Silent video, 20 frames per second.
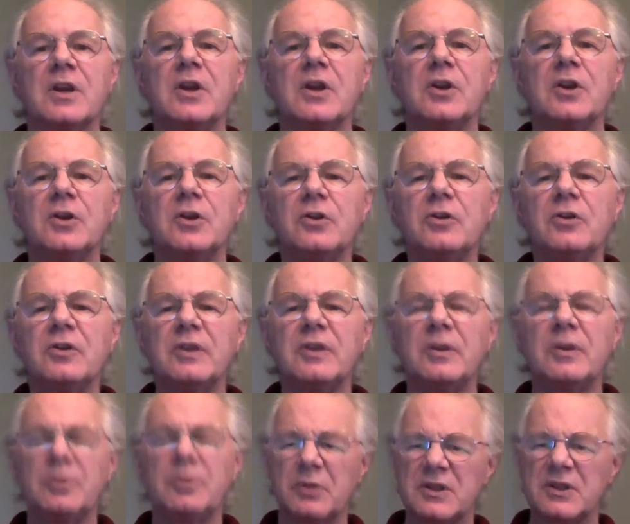
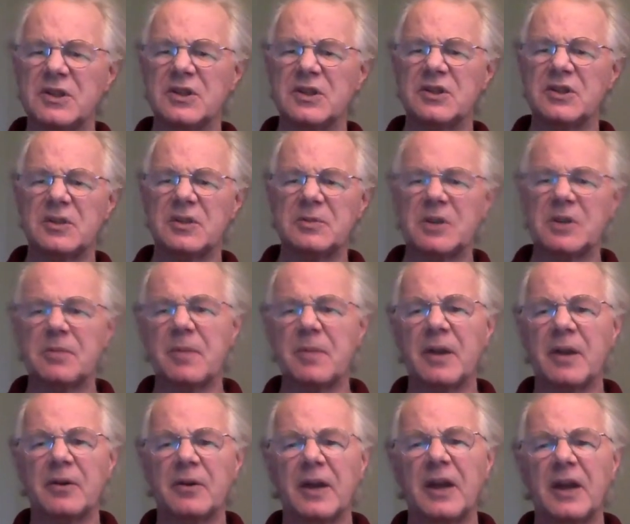Usually, we see subject
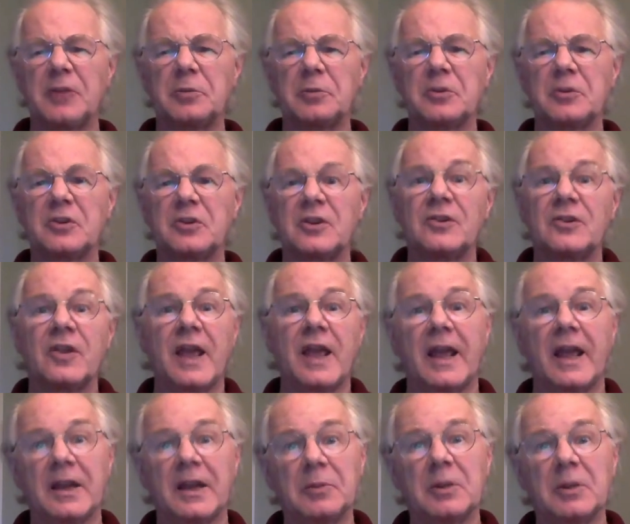matter experts as the
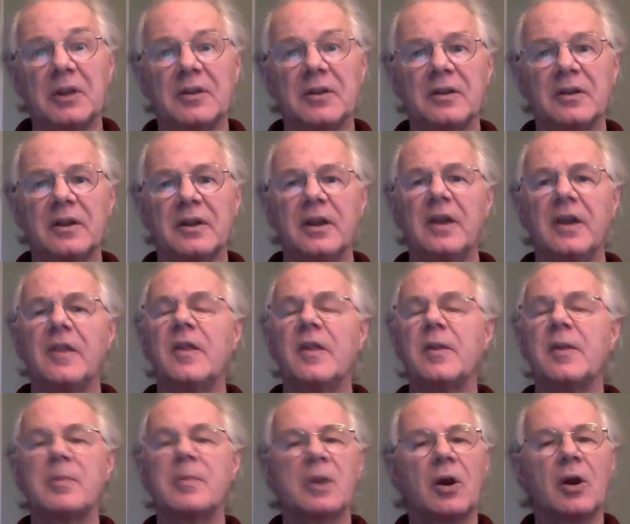enemy. They
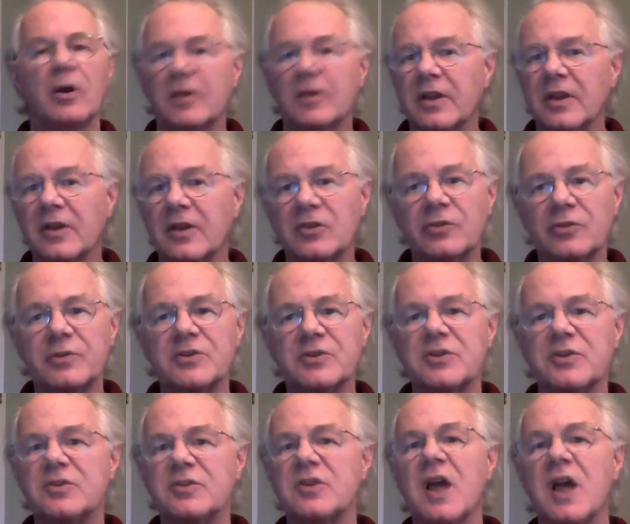can be hard to get
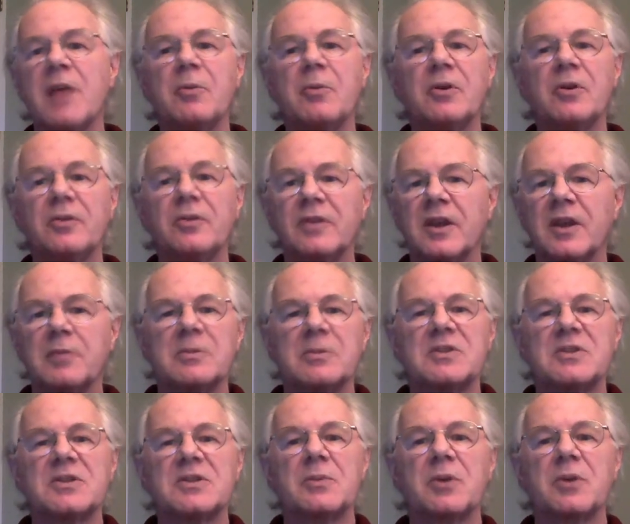sufficient time with, they can be
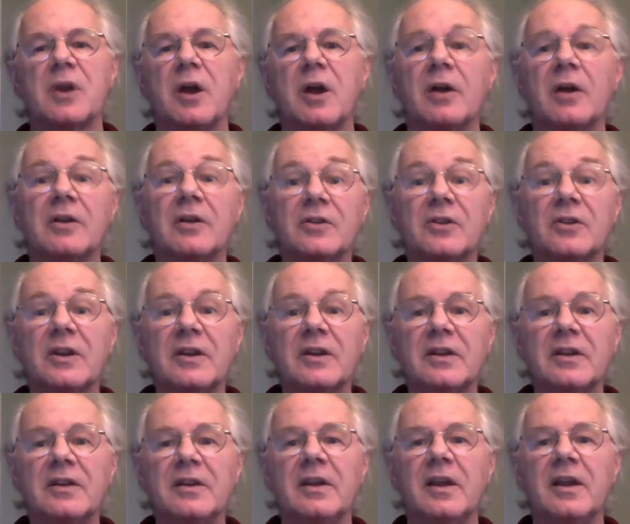somewhat
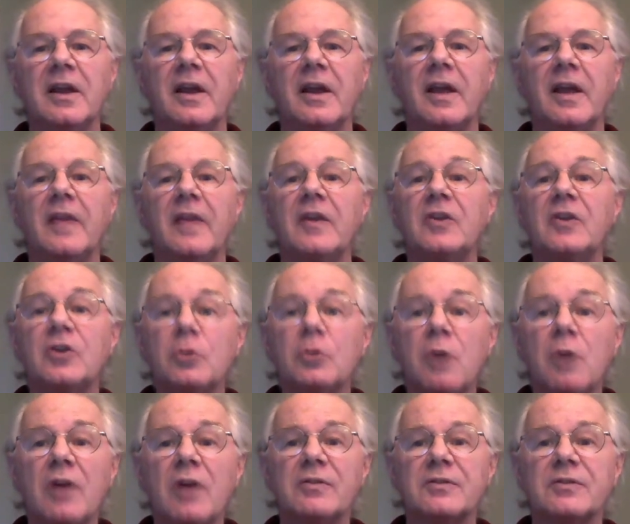condescending, and they too
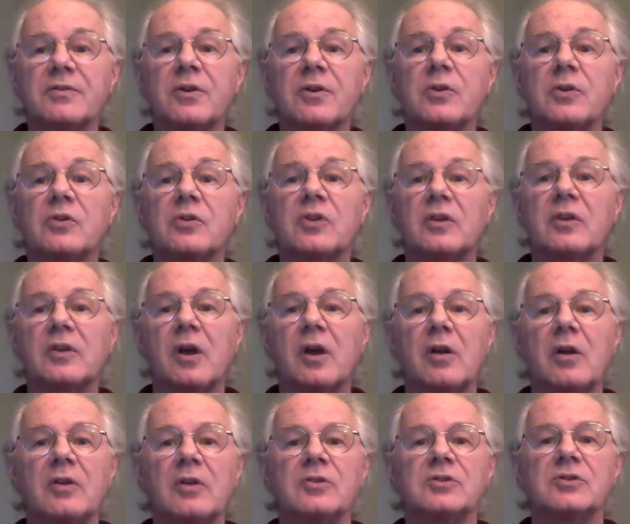often focus on
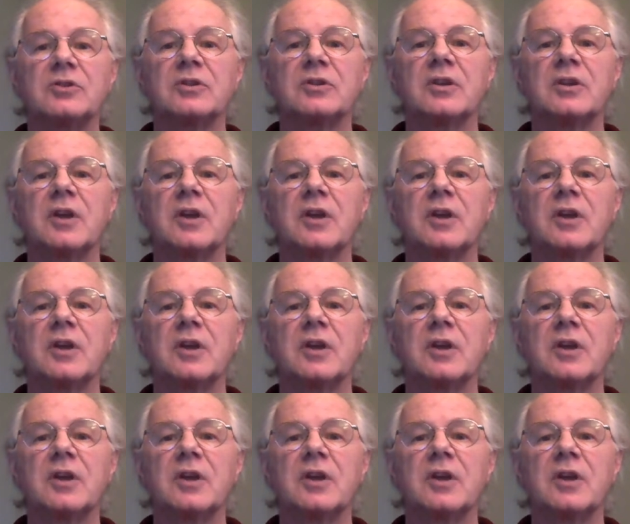knowledge.